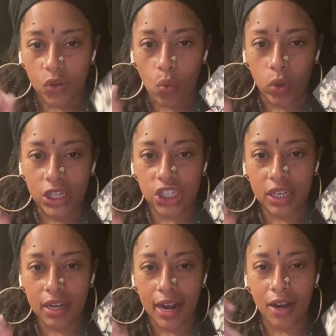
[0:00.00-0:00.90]

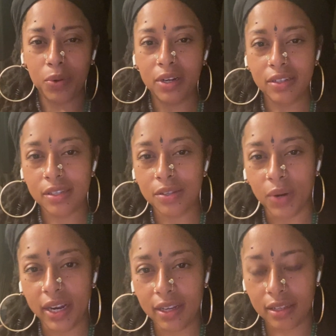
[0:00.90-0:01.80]
witching hours,
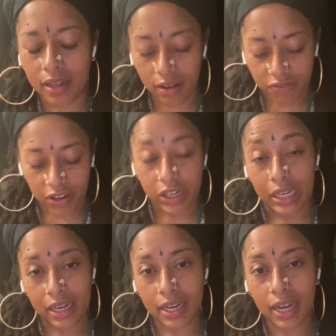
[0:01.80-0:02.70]
right? Very
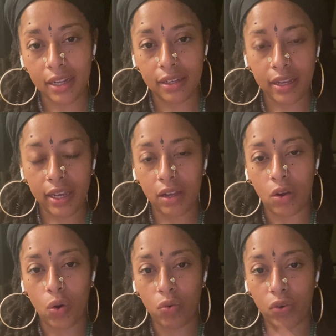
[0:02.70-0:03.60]
late night
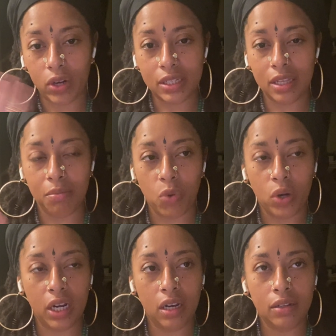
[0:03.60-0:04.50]
over into the
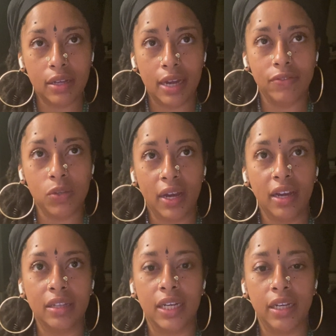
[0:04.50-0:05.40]
morning kind of
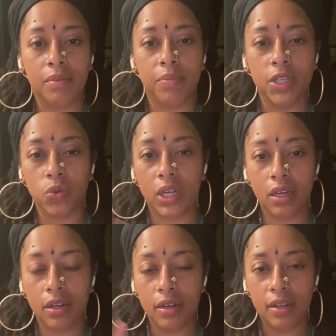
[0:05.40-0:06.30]
swag, like
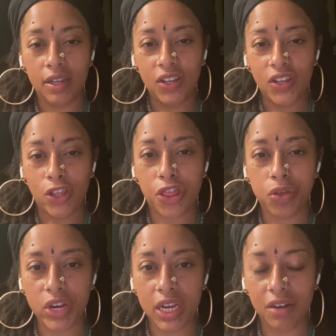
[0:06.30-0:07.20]
between
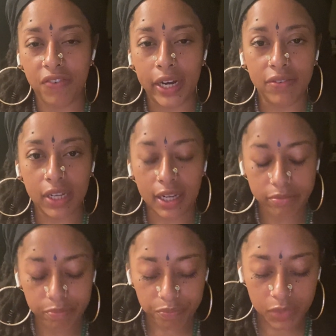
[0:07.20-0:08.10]
3 and 5
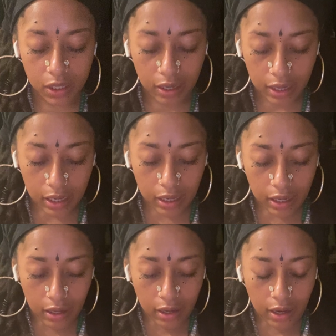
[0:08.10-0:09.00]
a.m.
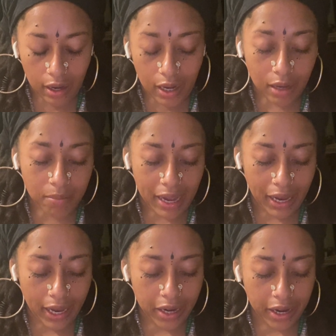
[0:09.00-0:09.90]

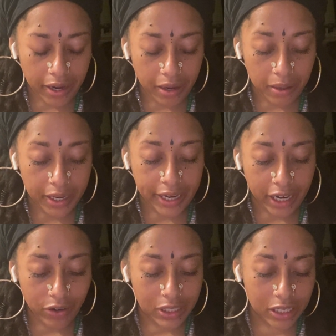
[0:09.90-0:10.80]
And an
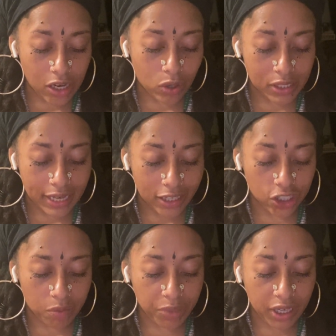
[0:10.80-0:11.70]
Aries, Leo, or Sag
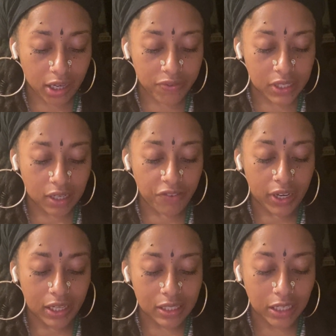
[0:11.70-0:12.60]
can be of
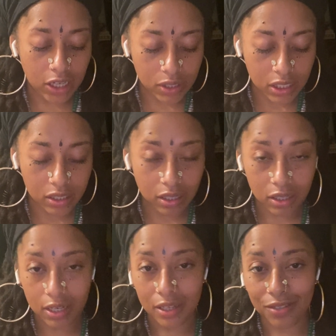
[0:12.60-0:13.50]
significance. Leo season
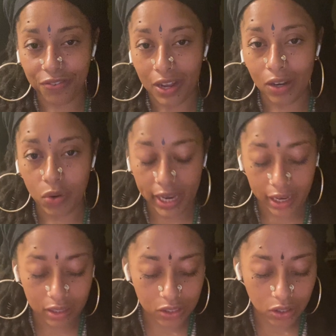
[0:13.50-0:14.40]
does follow
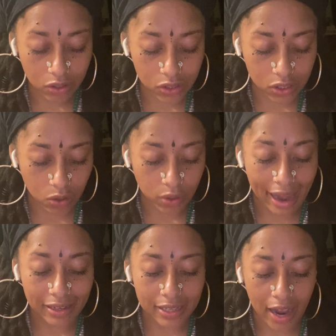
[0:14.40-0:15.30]
Cancer, so
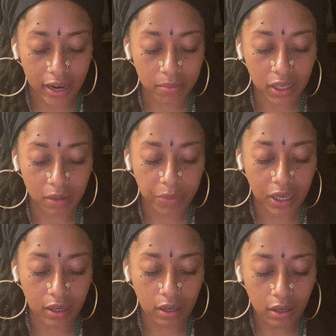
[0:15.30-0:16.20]
that time can
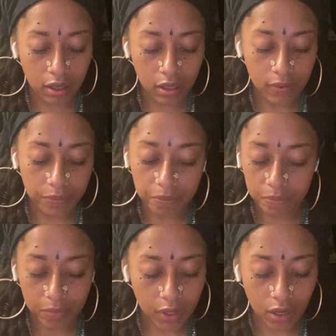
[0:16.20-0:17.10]
be
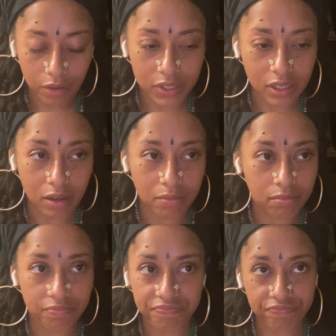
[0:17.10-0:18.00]
of
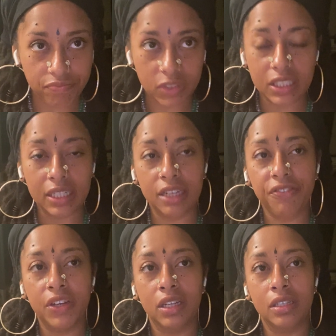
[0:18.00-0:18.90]
some
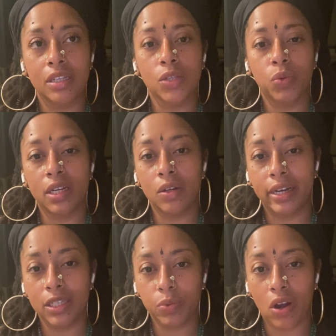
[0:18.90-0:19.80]
significance as well,
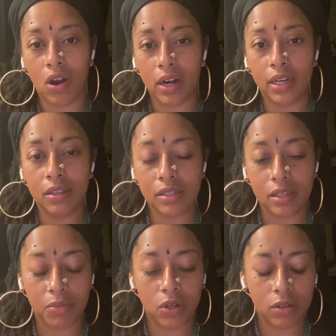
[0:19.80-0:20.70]
as we are in the
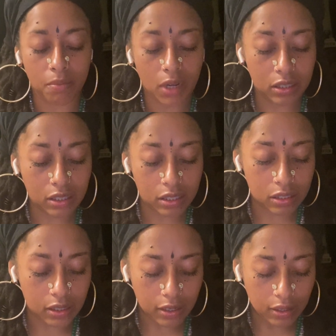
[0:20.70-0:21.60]
summer months.
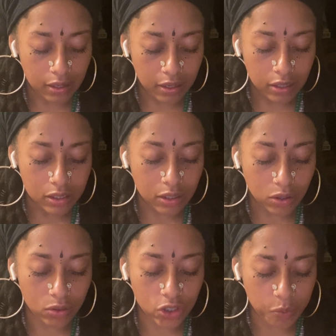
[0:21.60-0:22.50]

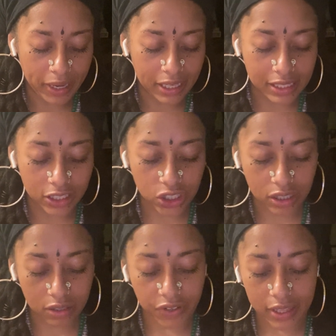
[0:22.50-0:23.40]
So just pay
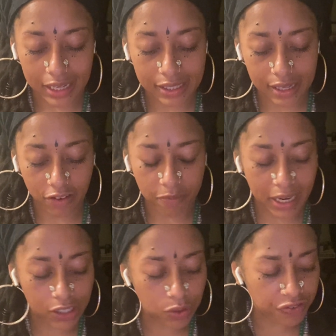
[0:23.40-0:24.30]
attention for that stuff. But
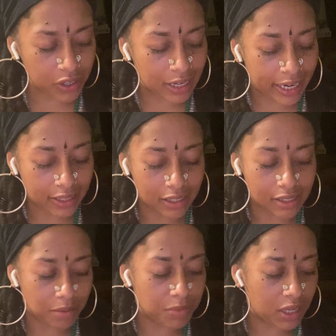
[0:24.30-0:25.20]
I do feel like there's
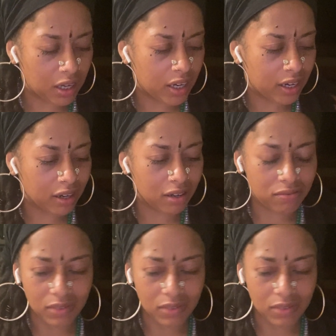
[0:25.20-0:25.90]
something here.